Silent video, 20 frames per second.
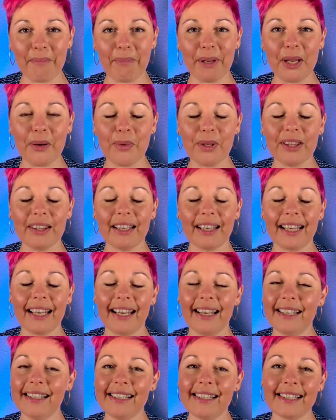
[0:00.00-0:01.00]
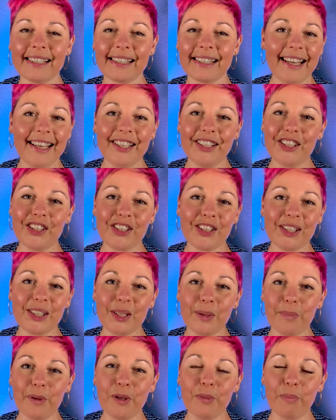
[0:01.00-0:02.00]
be with the kids is just a
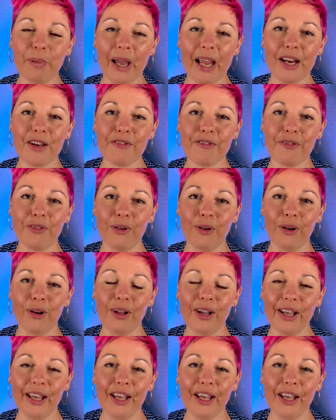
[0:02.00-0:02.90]
bit painful.